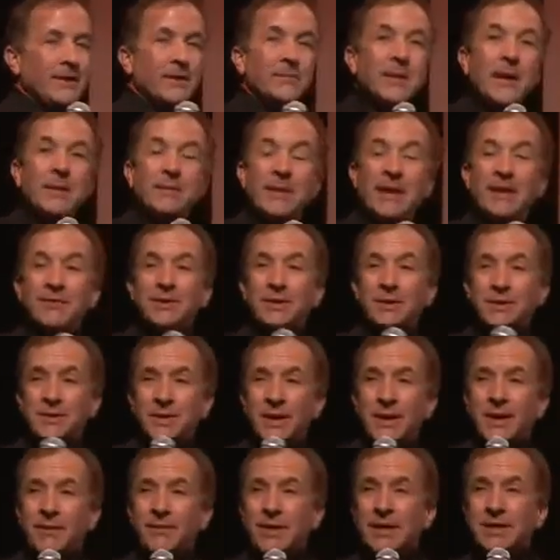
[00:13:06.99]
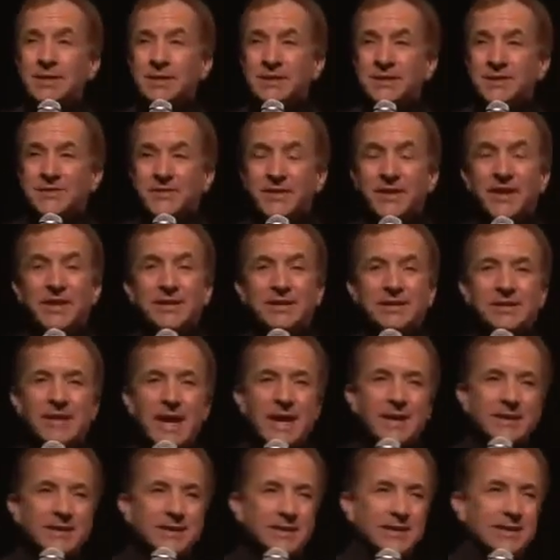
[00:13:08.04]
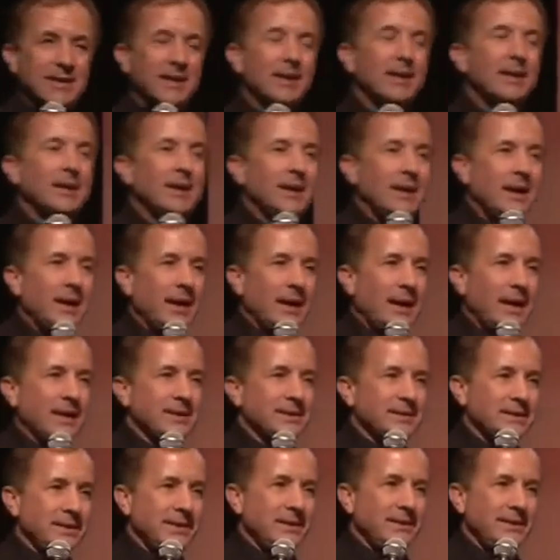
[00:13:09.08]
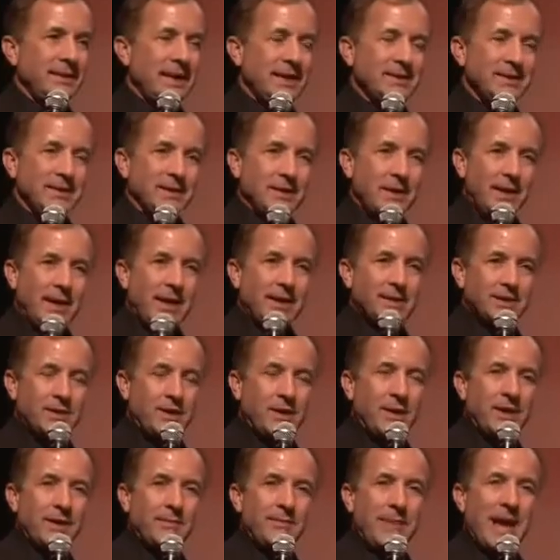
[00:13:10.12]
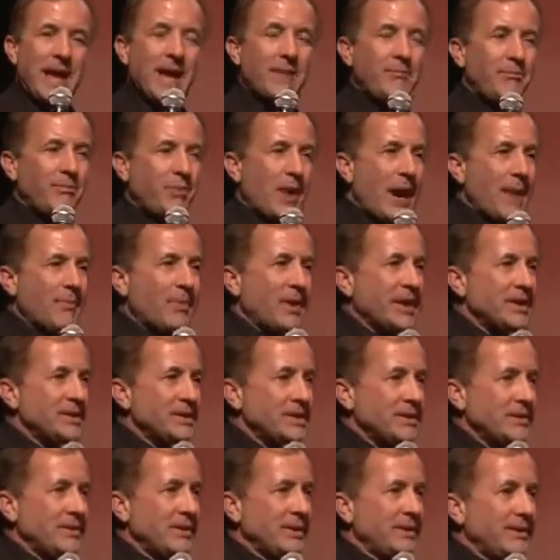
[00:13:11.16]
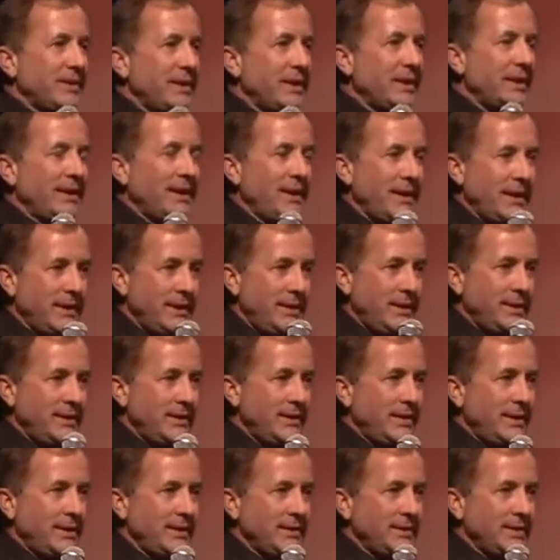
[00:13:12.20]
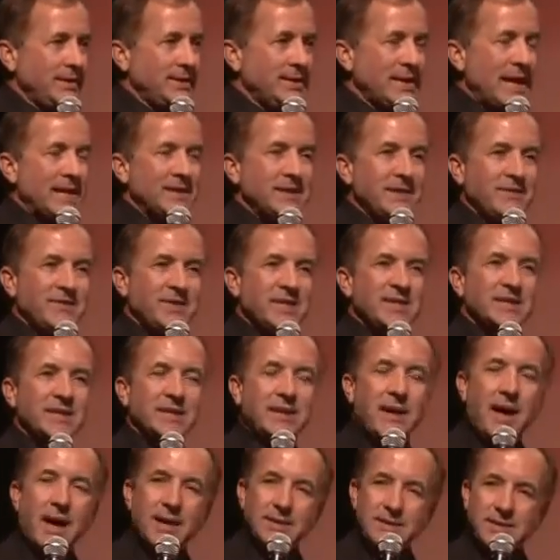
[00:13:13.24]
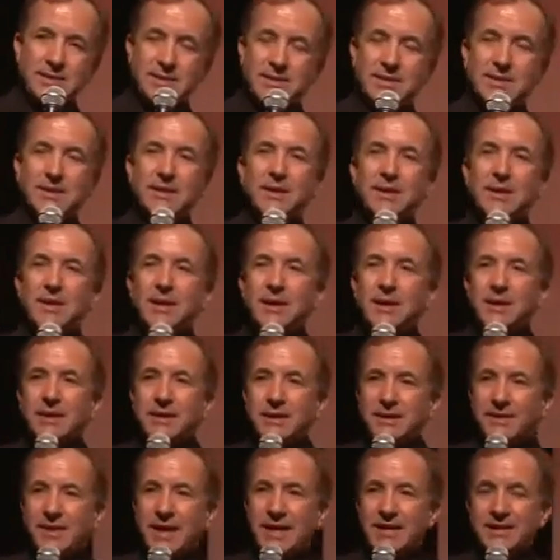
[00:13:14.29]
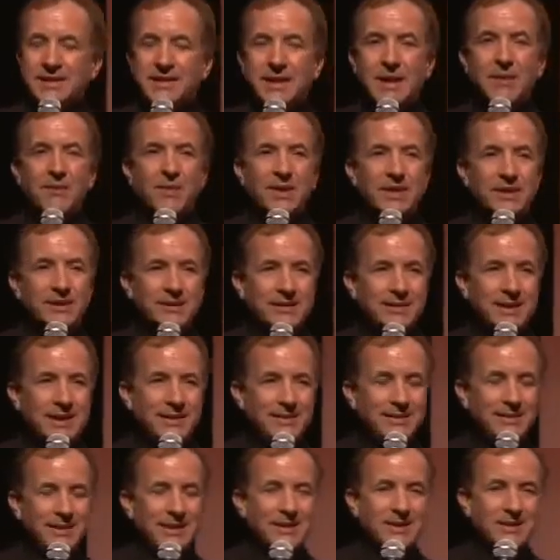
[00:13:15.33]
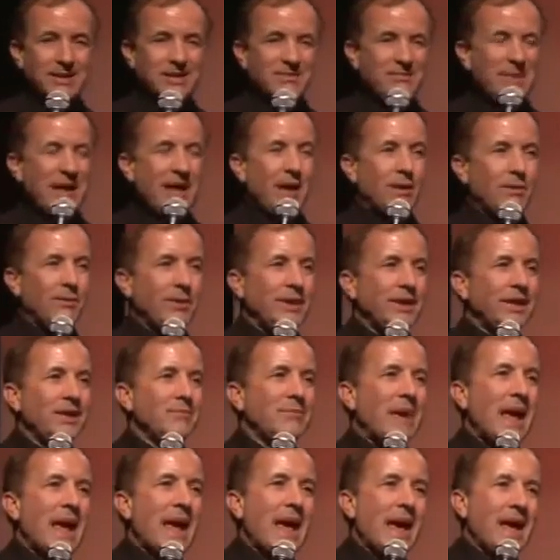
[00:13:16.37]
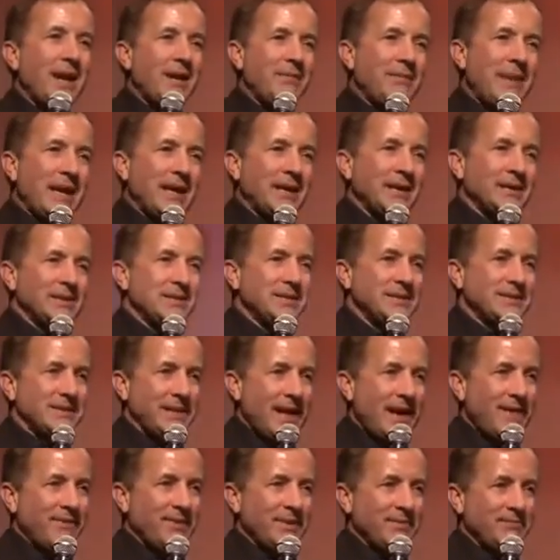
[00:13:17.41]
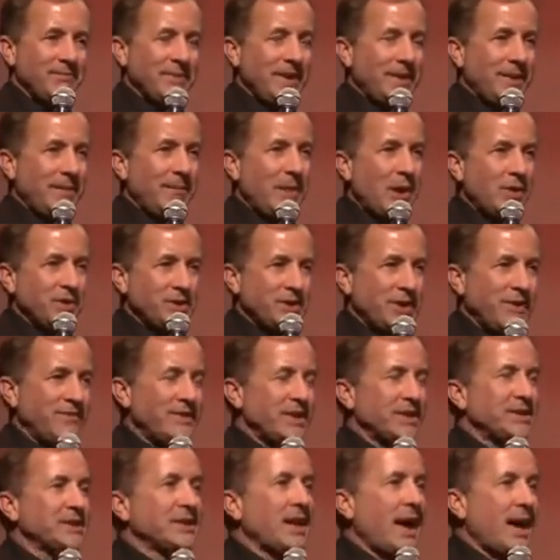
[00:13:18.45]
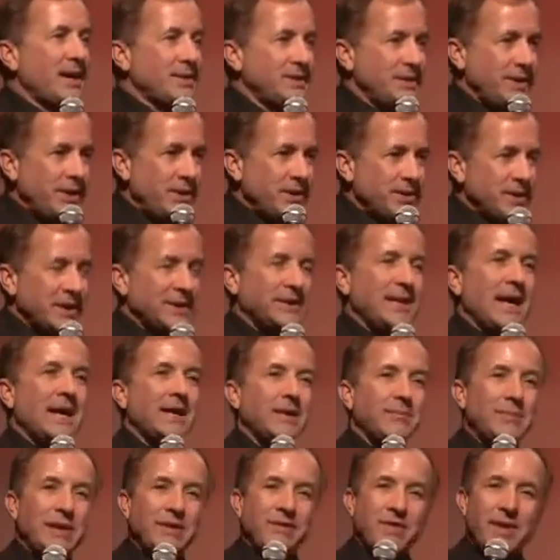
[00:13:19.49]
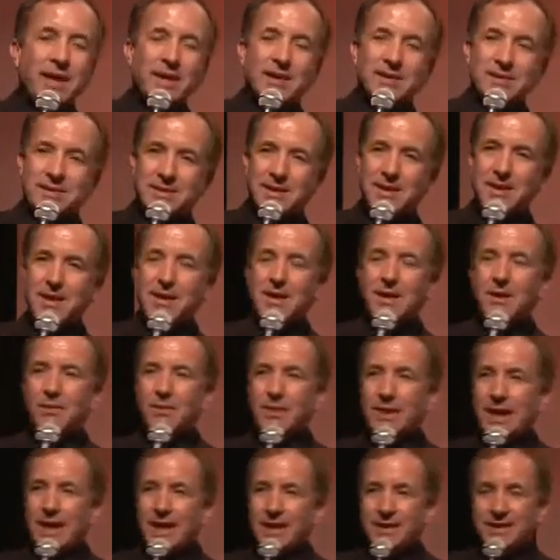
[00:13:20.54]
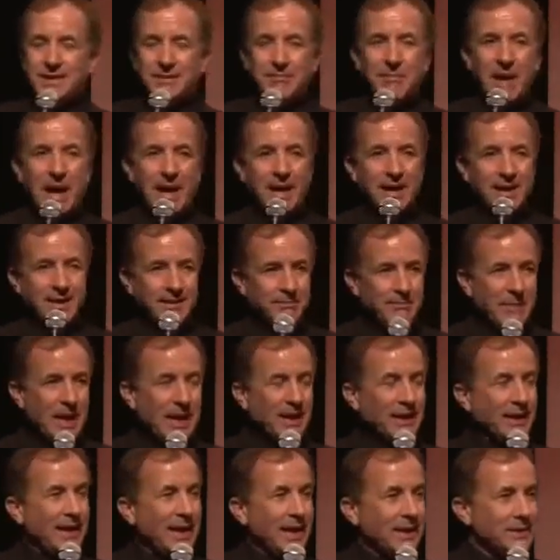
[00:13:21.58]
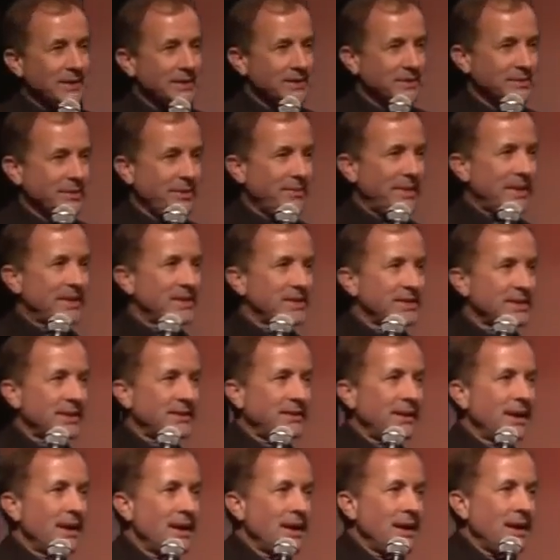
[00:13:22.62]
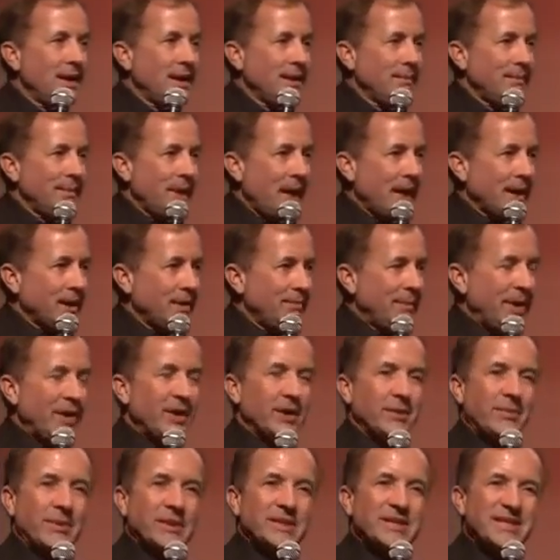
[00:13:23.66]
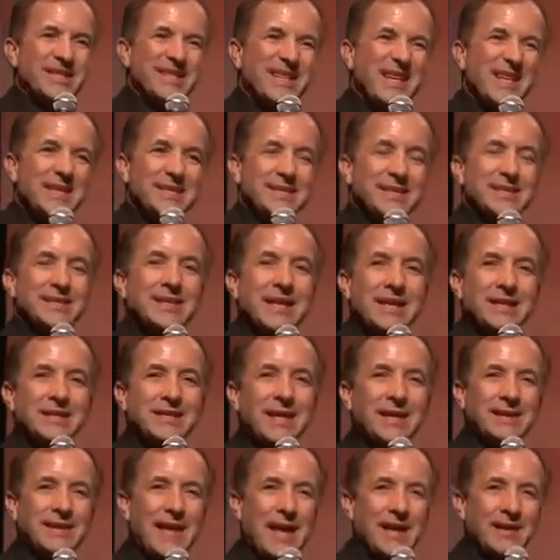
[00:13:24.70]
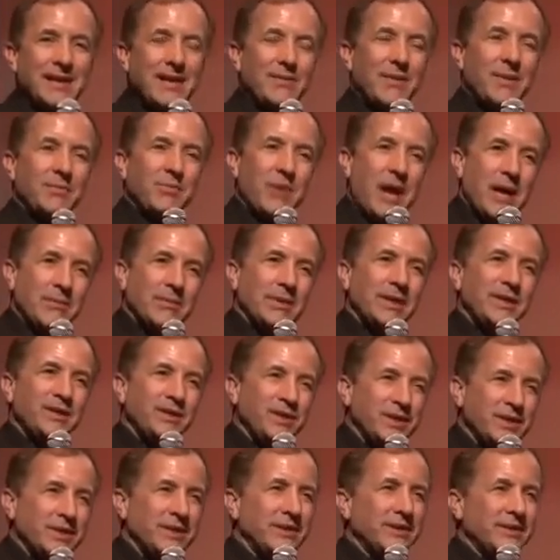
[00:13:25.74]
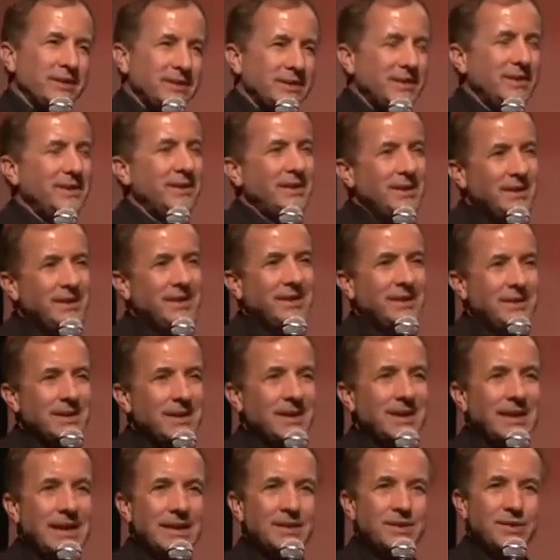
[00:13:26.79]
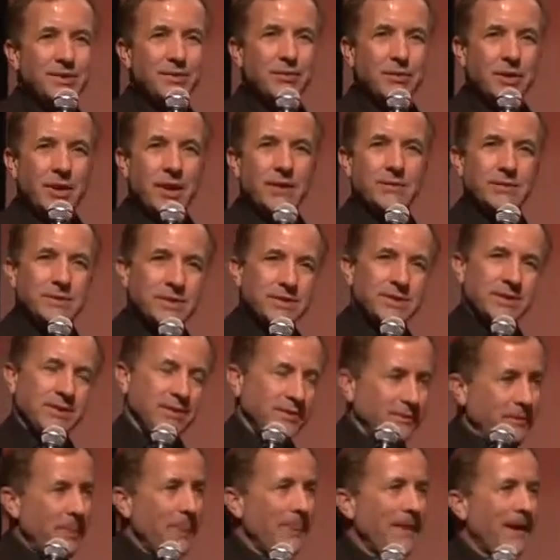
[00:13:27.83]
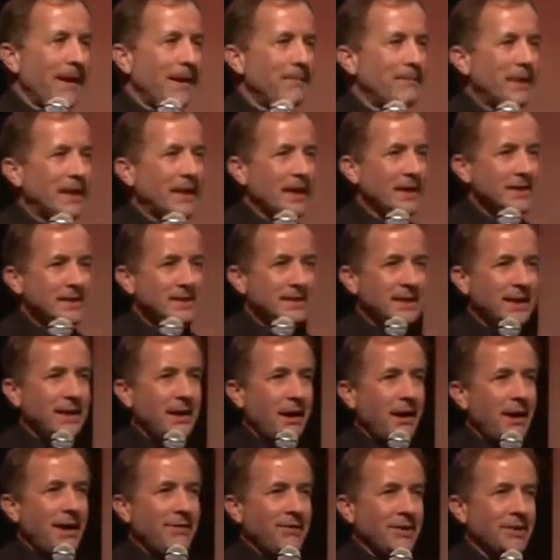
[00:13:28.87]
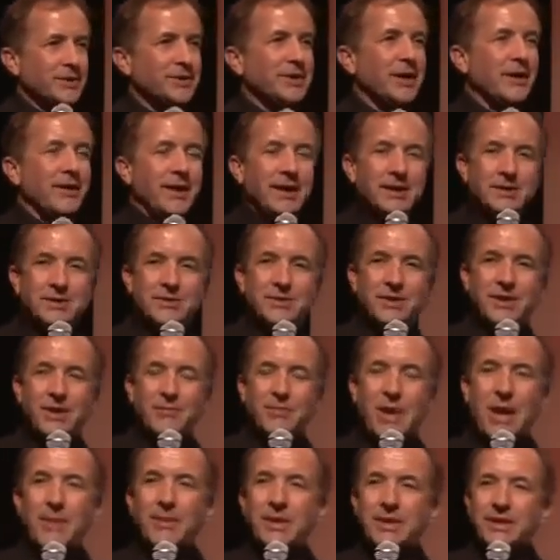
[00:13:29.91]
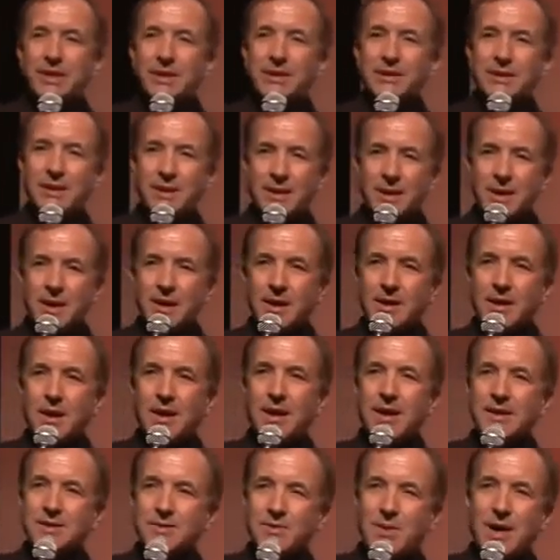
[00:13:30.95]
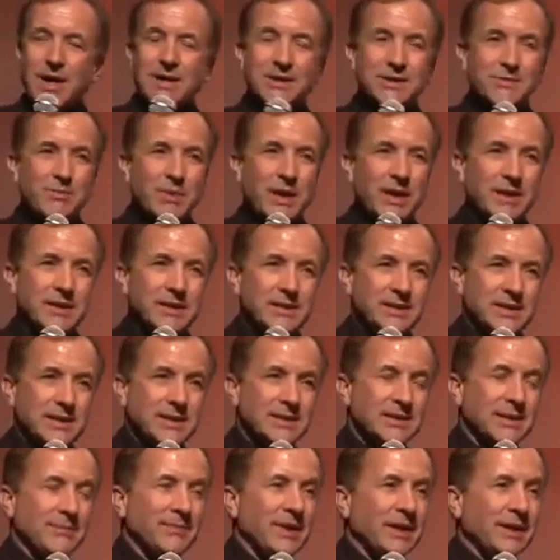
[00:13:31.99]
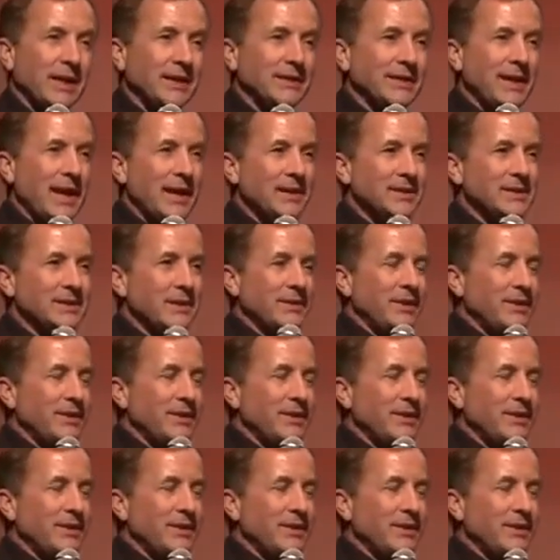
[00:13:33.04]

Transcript: Now, there may be evolutionary reasons for this. Scent has good and bad properties to it. The sense of disgust, the things that smell really bad and make us have an emotion of disgust usually tend to be things related to bodily excrements and communicable diseases, things like that we probably shouldn't get too close to. Because in our evolutionary history, they probably did cause widespread disease, something like that.